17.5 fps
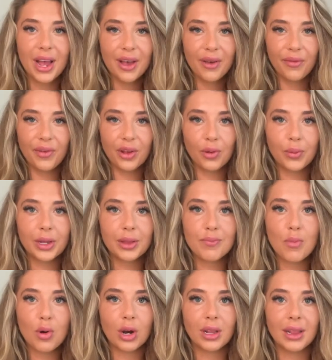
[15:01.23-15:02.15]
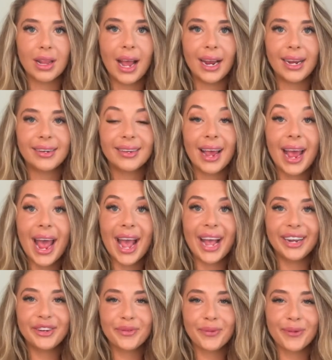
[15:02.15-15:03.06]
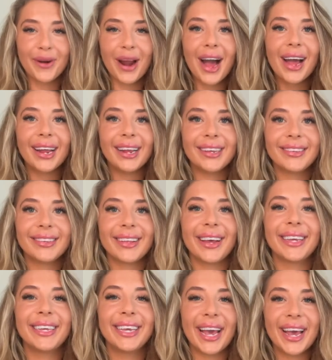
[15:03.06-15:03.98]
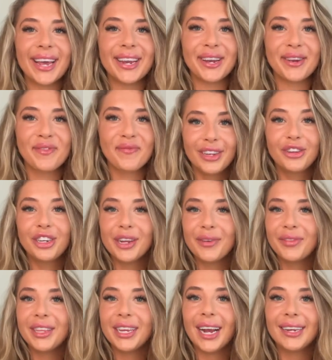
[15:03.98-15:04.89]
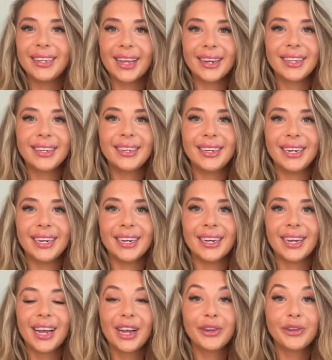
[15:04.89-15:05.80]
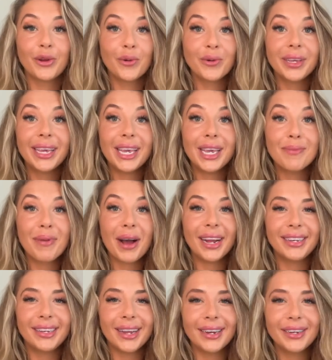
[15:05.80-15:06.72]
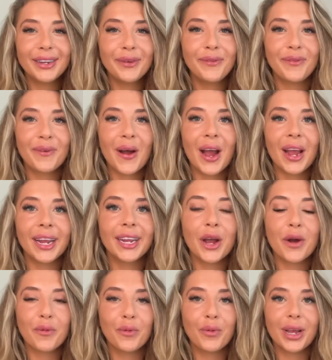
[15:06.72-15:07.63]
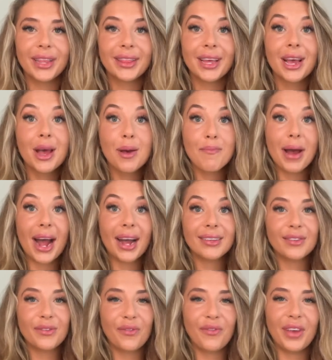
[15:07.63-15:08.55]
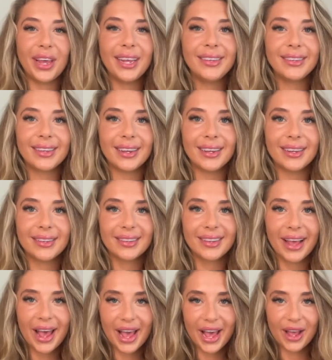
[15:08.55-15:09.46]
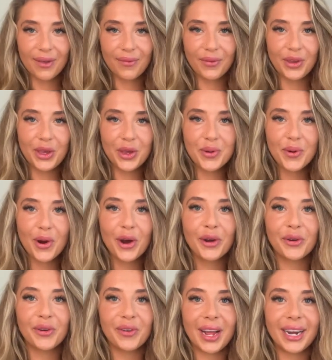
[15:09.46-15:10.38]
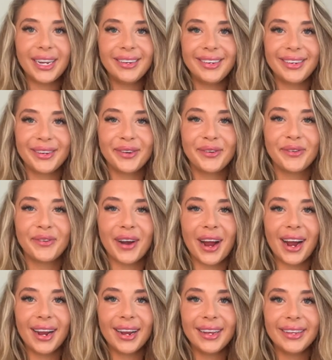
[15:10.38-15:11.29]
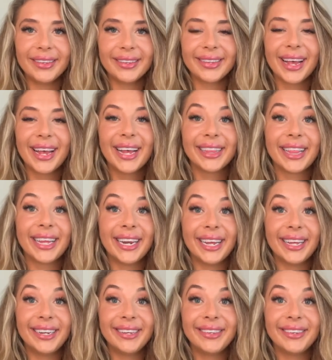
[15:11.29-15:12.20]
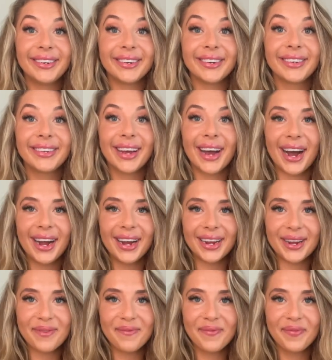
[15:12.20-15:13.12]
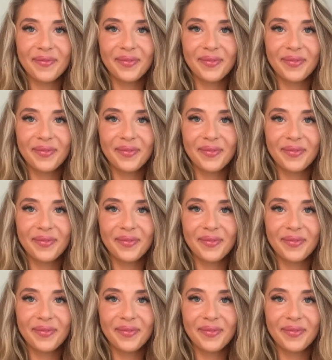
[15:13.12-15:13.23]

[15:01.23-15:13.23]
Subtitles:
fill with more light, and rise again. Shift the identity. Don't keep identifying with past phases. If you are ready to rise, then it is your time.